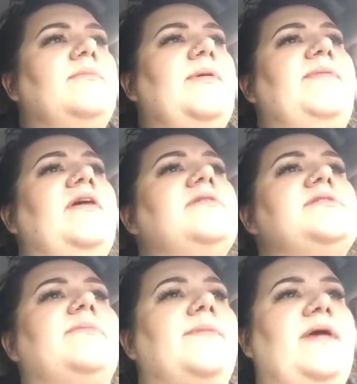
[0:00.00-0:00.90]
my
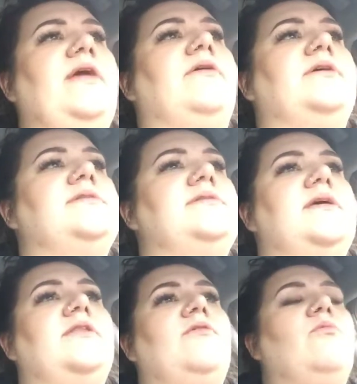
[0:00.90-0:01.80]
parents are my parents,
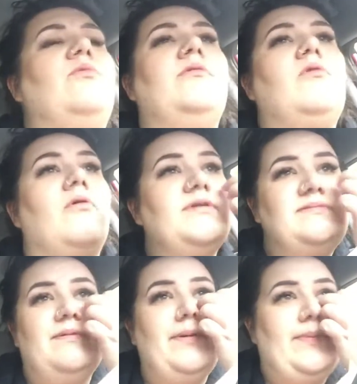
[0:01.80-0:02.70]
and they will always
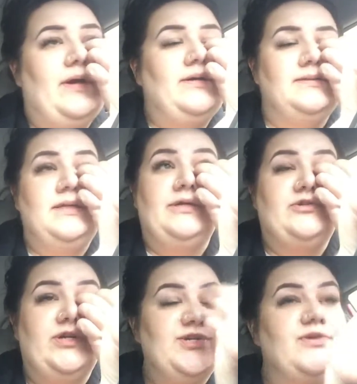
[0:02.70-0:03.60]
be my parents, and I
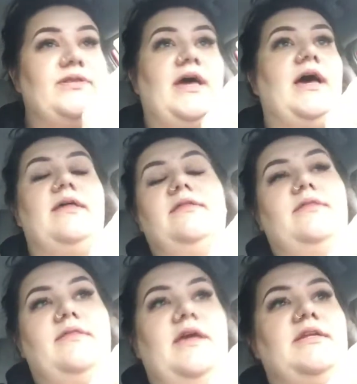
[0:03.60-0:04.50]
treasure
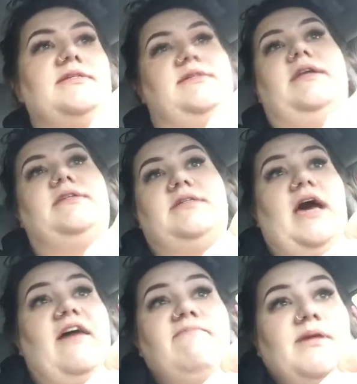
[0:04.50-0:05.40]
that they decided to
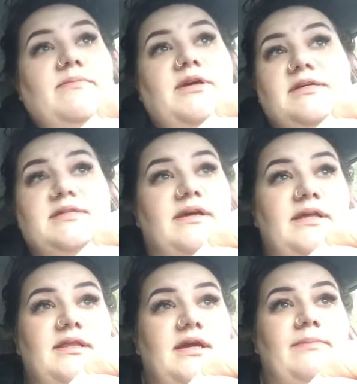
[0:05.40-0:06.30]
have me, because
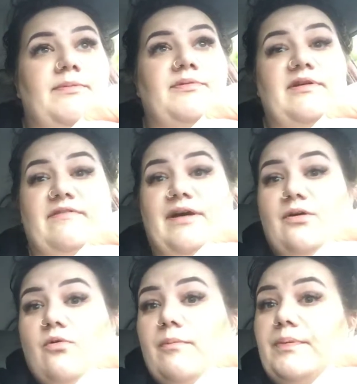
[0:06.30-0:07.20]
I think I'm a pretty
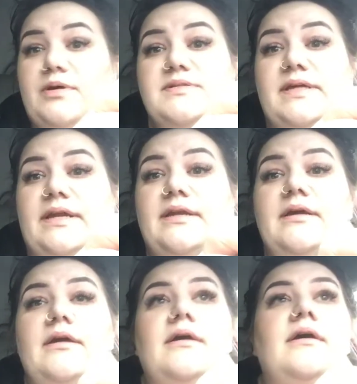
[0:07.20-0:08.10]
fucking cool person
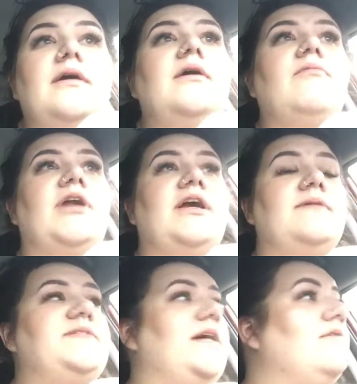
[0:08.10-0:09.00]
when it
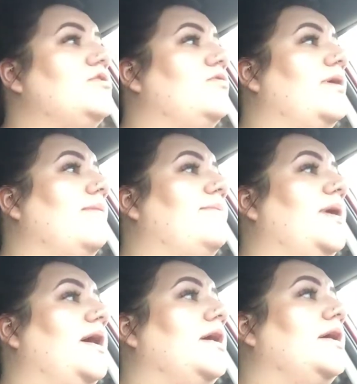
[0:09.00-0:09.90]
comes down to it.
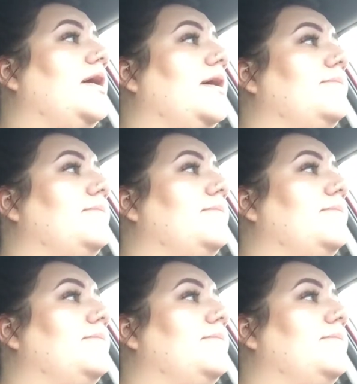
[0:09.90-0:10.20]
But